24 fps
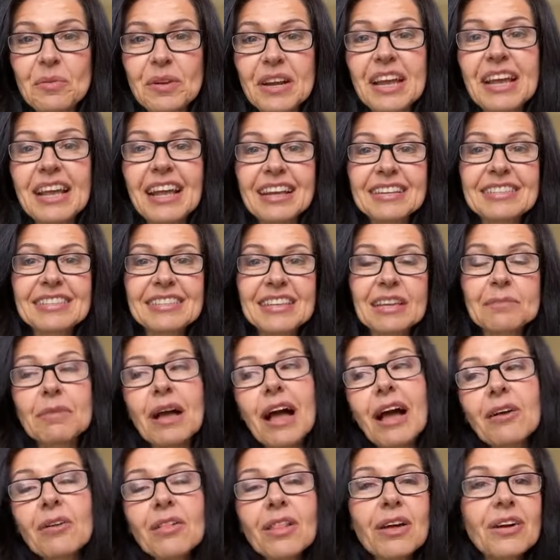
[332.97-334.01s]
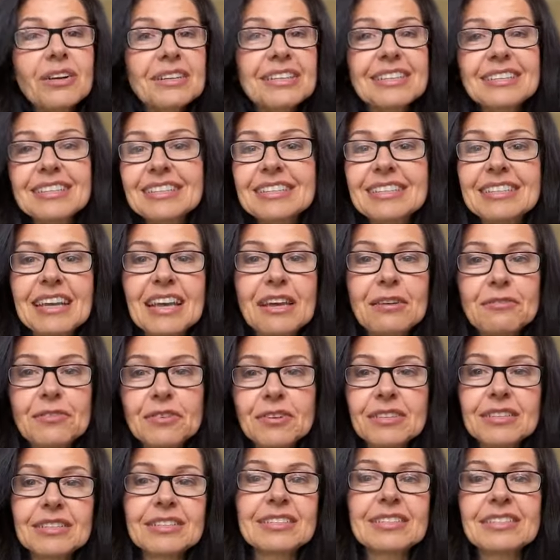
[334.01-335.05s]
when I ask them how long does it take
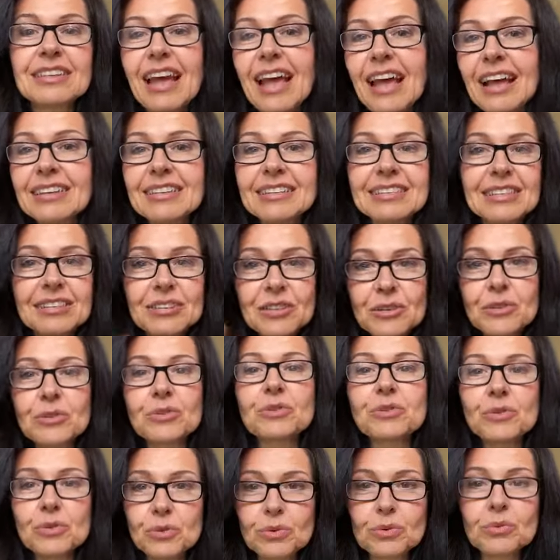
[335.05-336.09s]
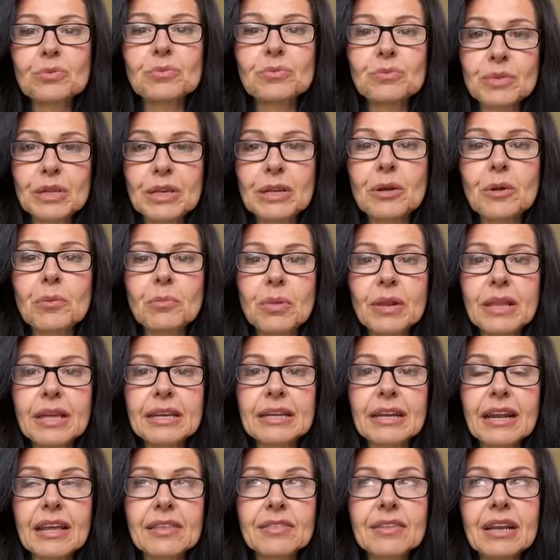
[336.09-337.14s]
for this task, you know, to be
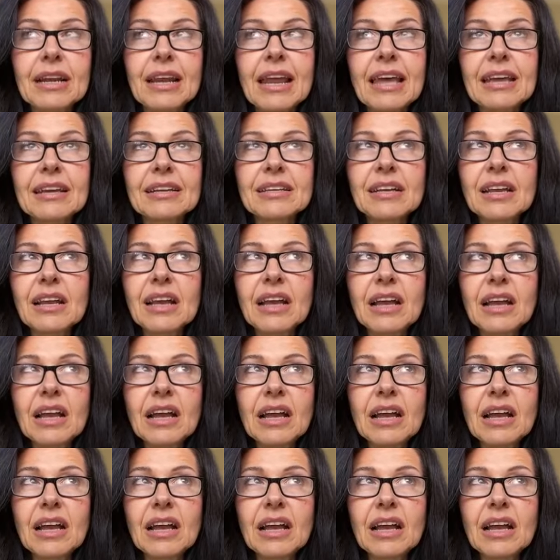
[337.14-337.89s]
completed, and they're like,